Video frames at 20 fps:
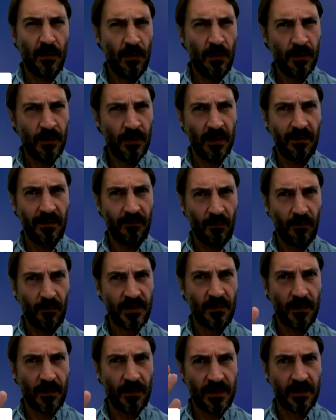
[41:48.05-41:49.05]

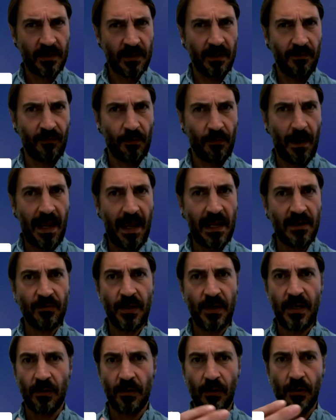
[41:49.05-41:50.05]
was it delivered by
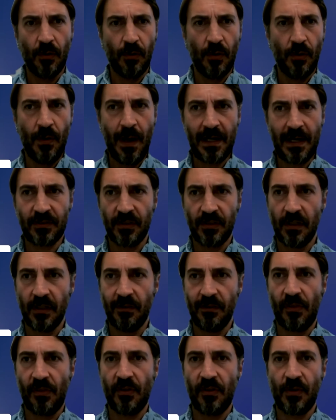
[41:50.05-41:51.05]
NDRI, or who actually
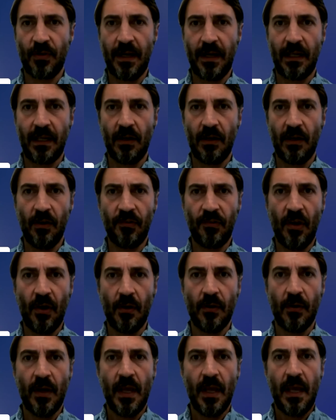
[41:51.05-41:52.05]
delivered the training, and
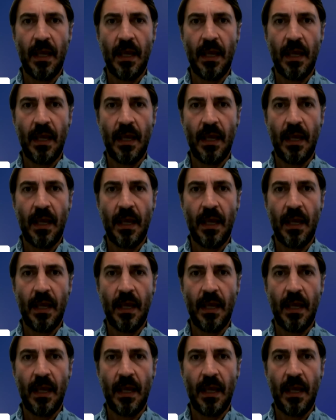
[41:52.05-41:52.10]
also